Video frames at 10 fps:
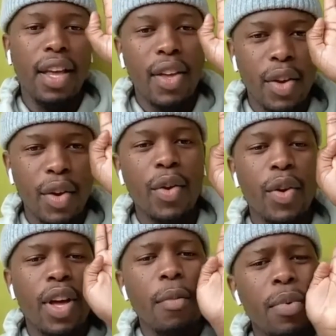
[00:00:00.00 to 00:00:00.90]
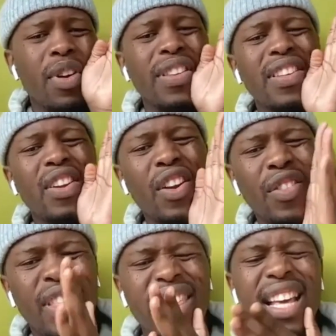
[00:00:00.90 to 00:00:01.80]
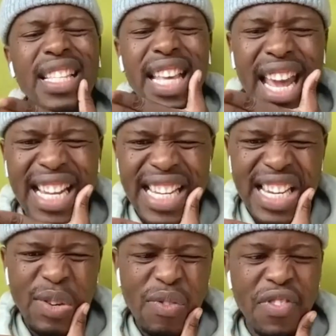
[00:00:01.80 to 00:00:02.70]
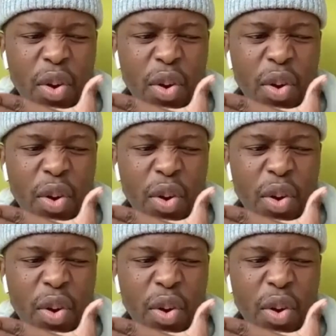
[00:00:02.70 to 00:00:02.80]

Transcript: because a lot of the things that I did were